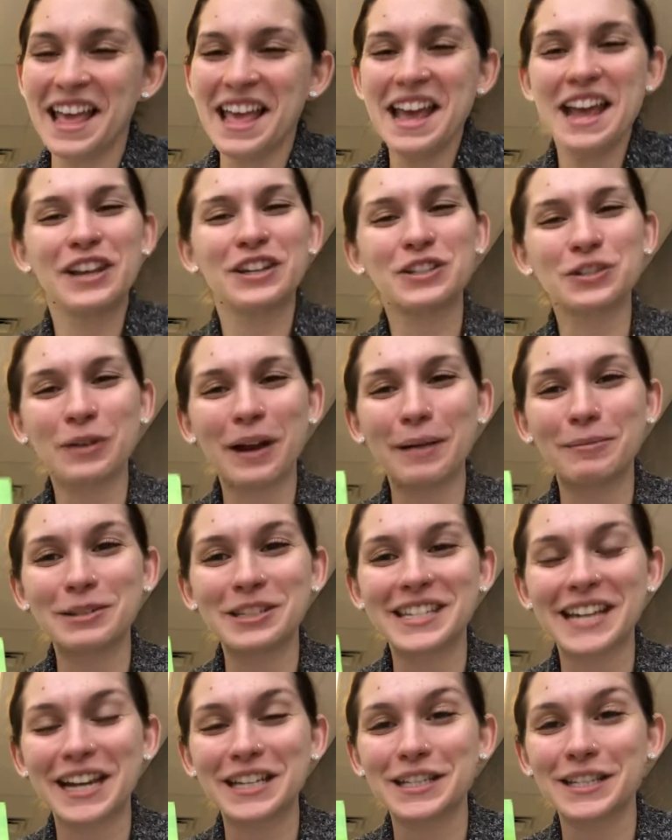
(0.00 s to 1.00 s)
Scrambled
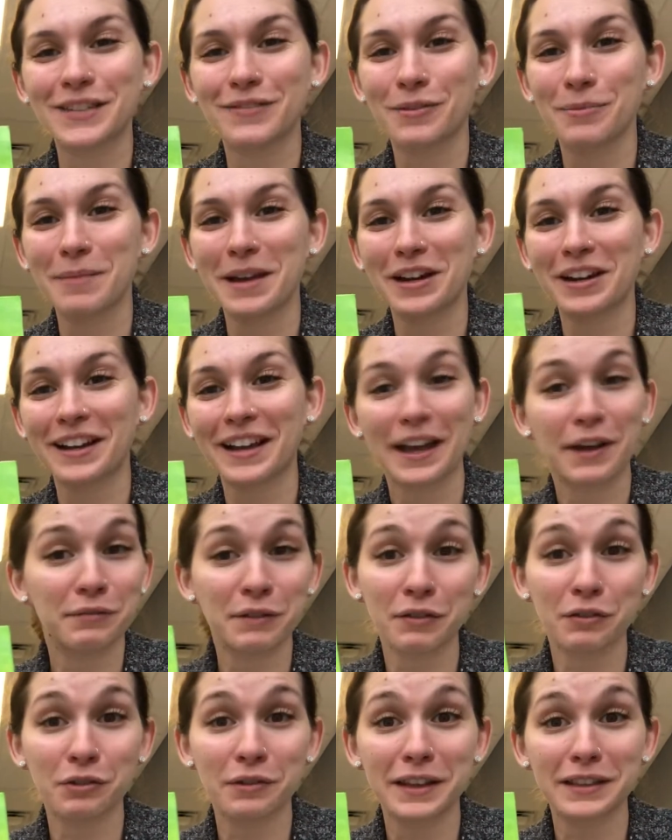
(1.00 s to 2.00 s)
States of America. I've
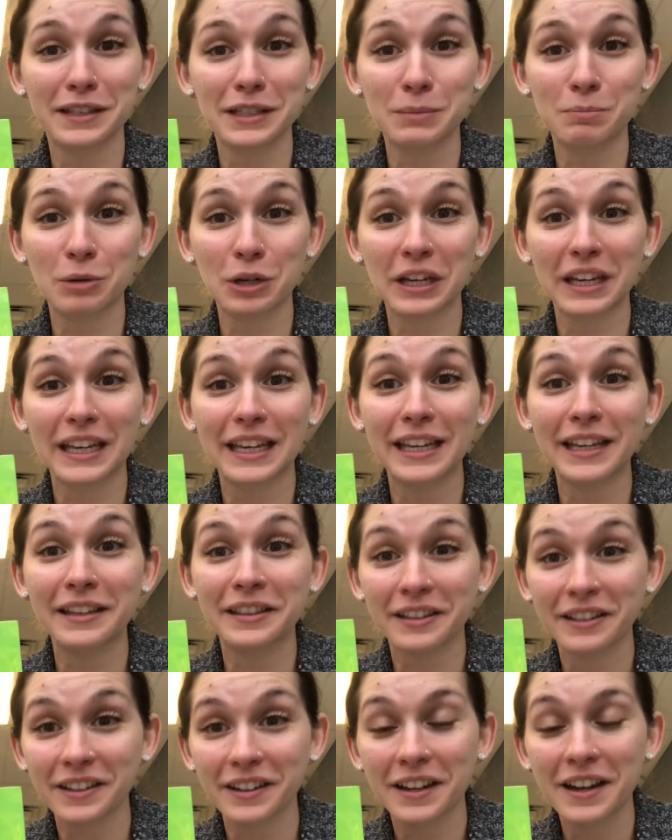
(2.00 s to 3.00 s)
never read this book
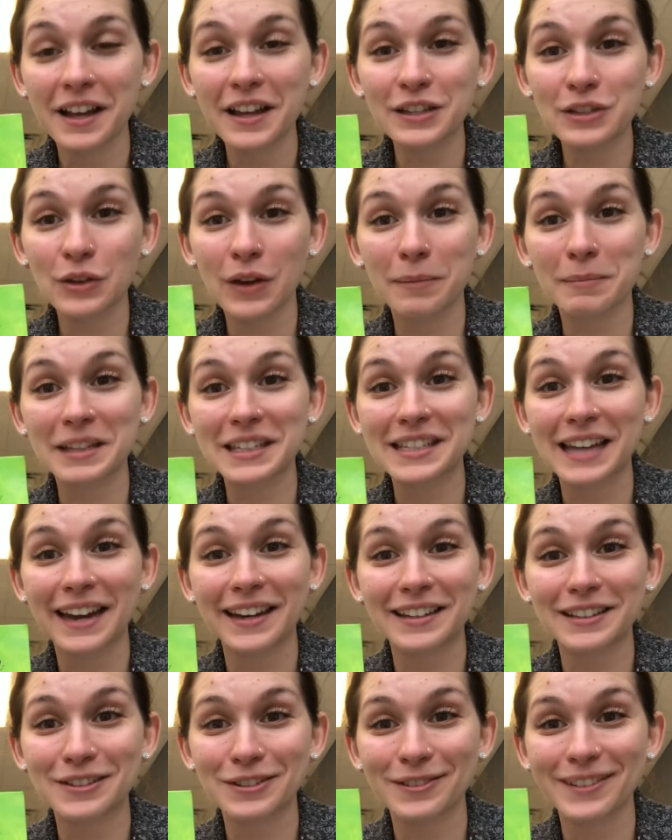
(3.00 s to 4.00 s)
either, so I'm
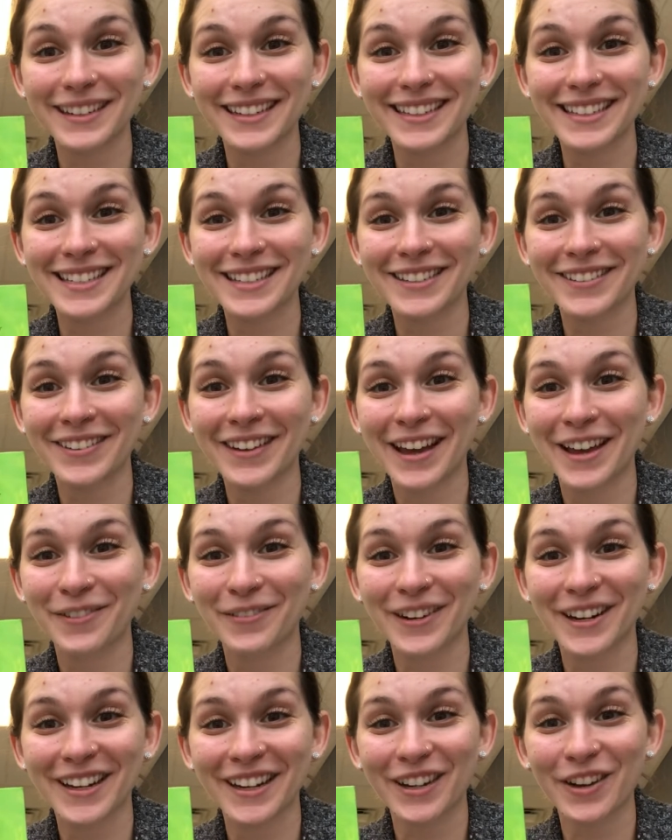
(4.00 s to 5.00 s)
excited to read it to you, and
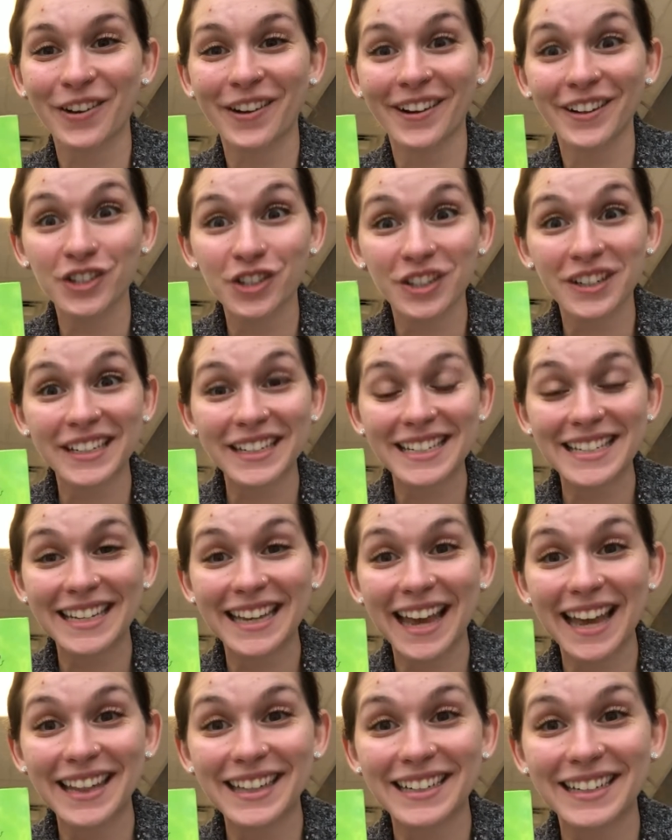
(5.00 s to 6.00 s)
we're going to go on a journey
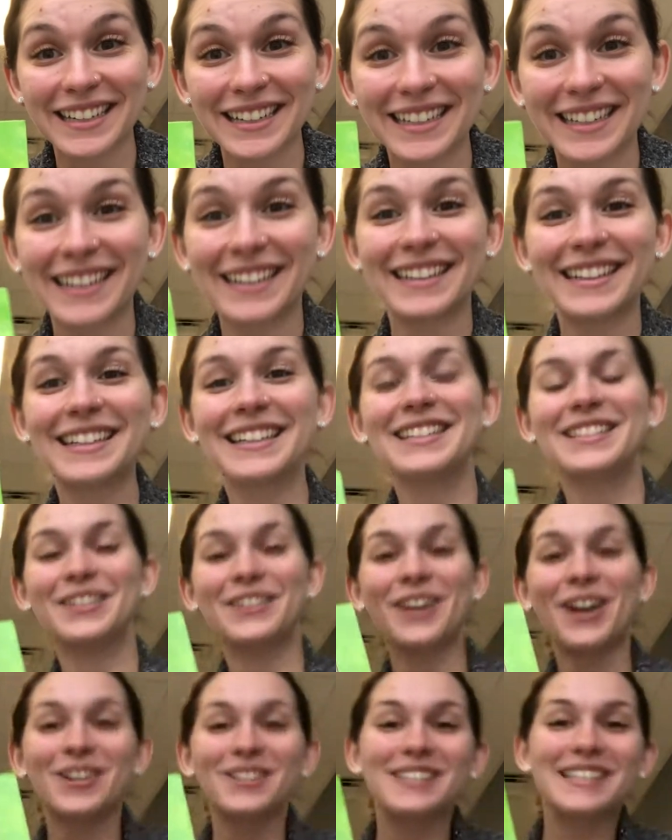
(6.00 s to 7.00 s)
together. So
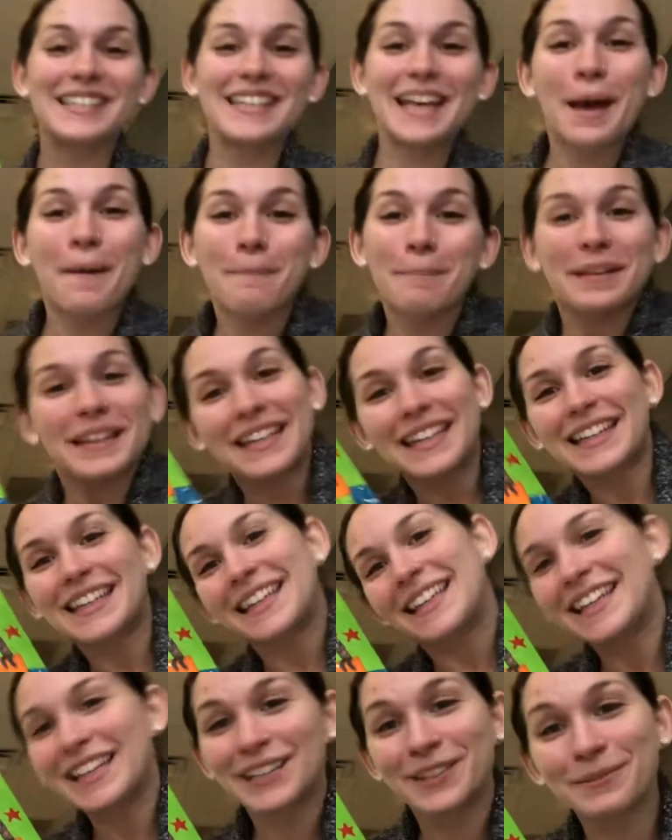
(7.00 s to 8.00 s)
cozy up.
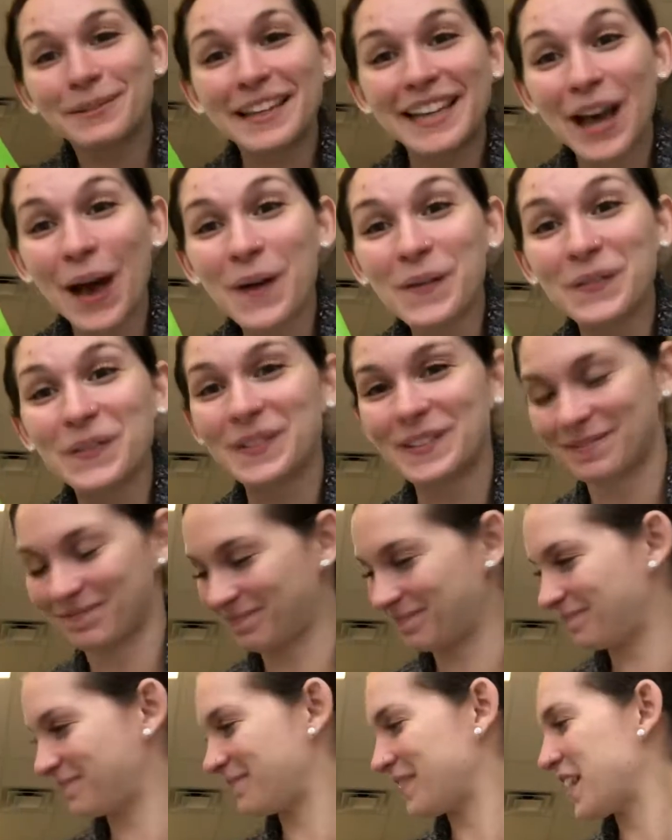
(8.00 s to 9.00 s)
Here we go.
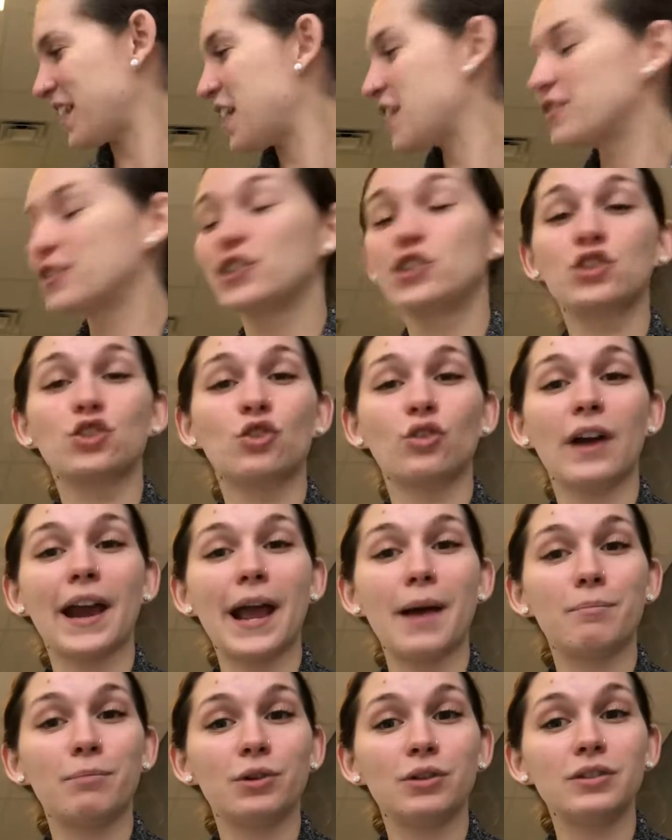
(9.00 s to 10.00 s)
The
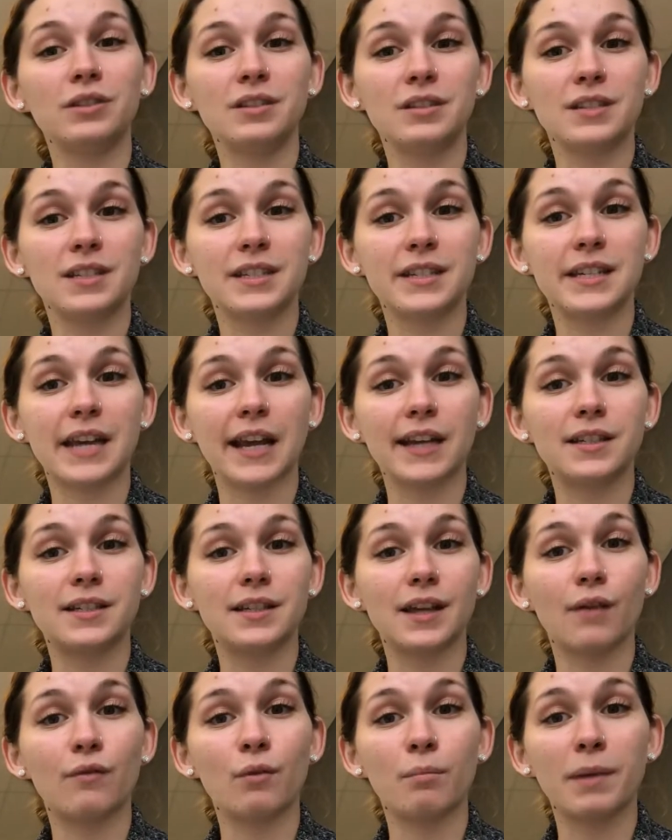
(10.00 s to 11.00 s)
Scrambled States
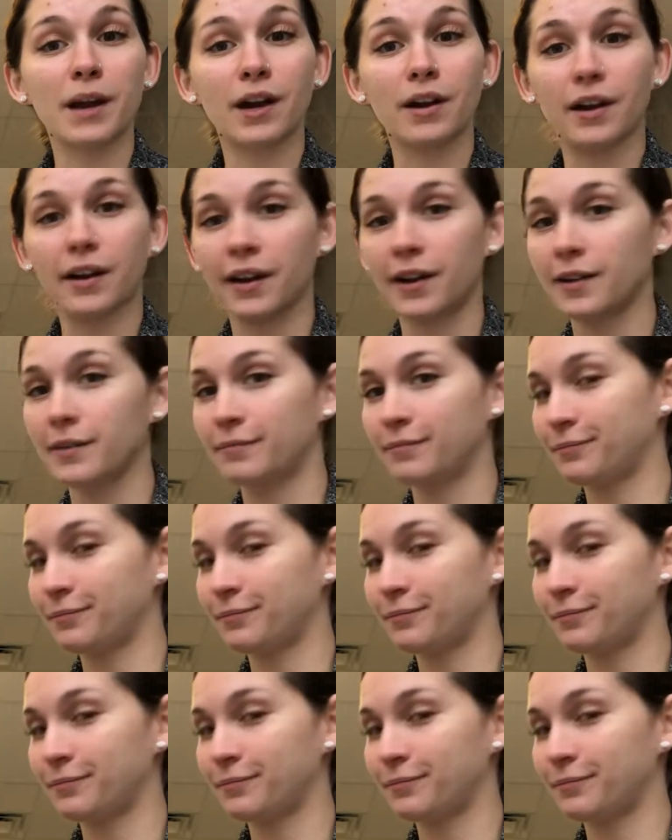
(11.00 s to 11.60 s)
of America.